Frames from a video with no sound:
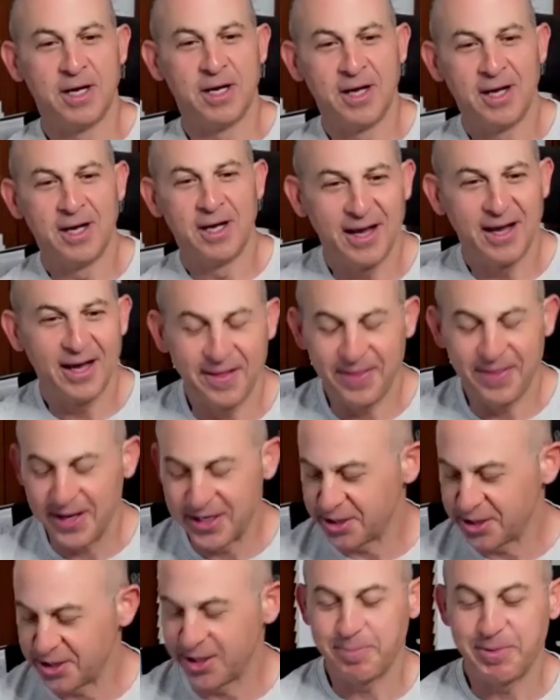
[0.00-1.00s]
And I think she's
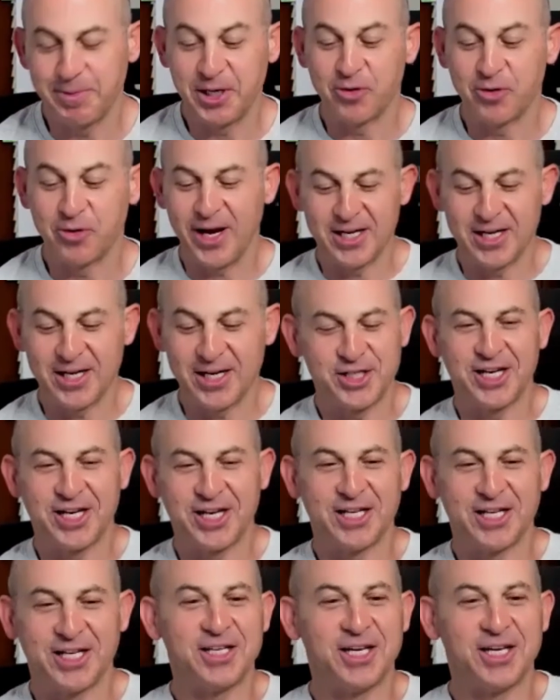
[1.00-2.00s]
going to be great as she
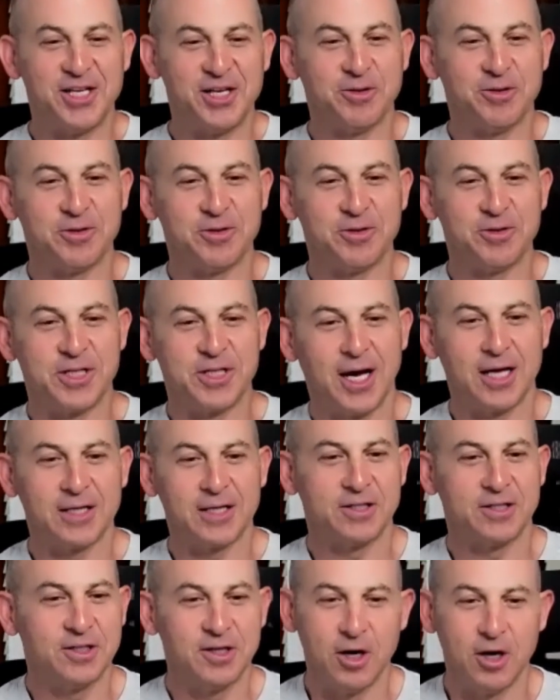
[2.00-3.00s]
continues to
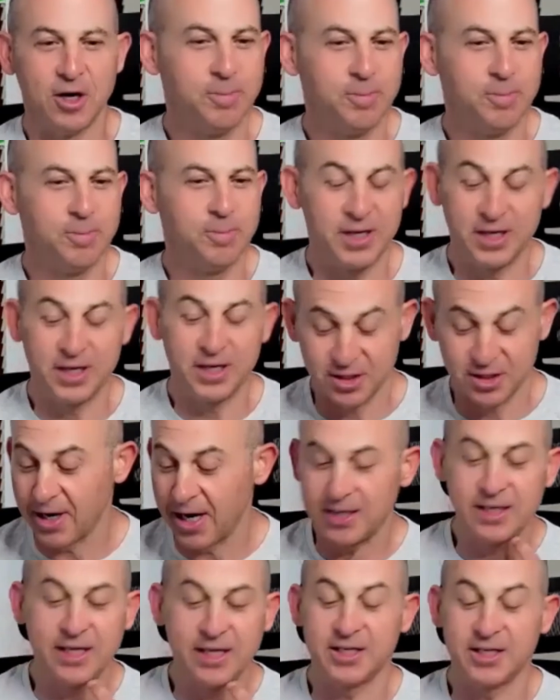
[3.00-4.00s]
go, because her
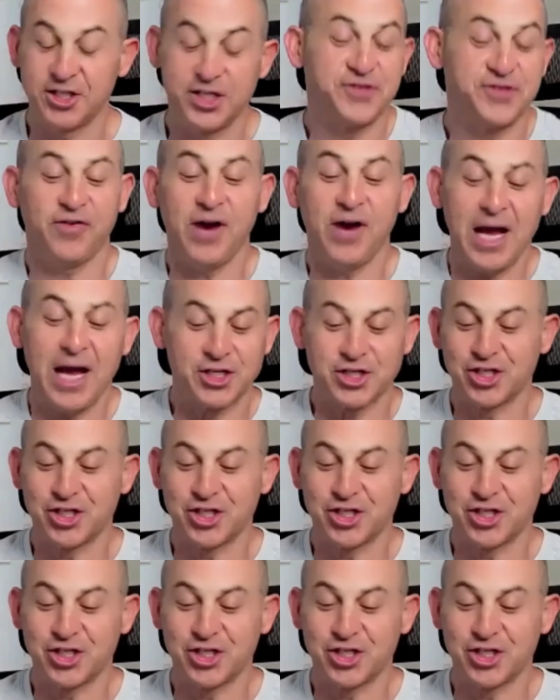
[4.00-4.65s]
idea, she's fresh.